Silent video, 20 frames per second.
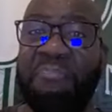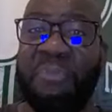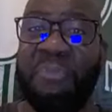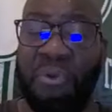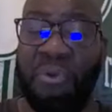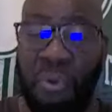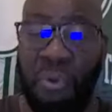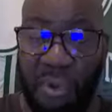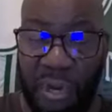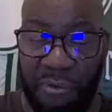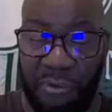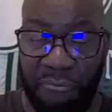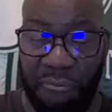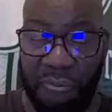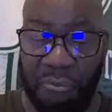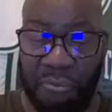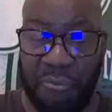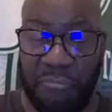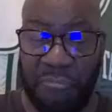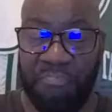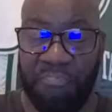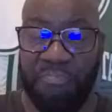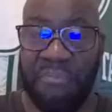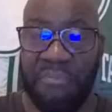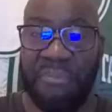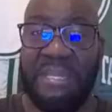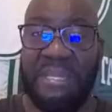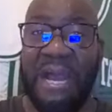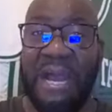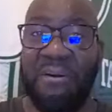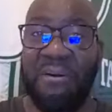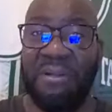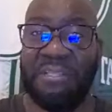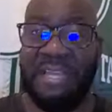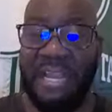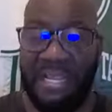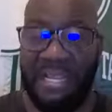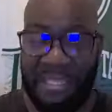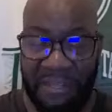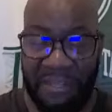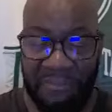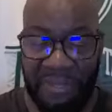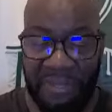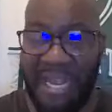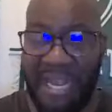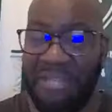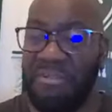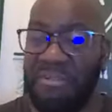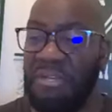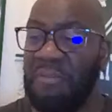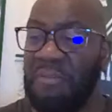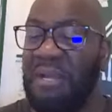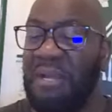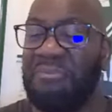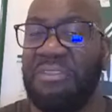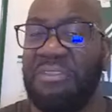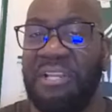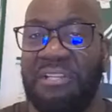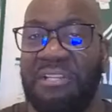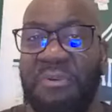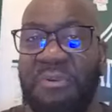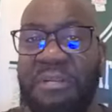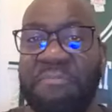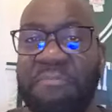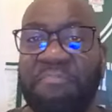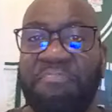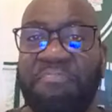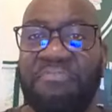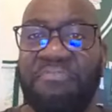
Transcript: courtroom nowadays. Have you guys heard about this one?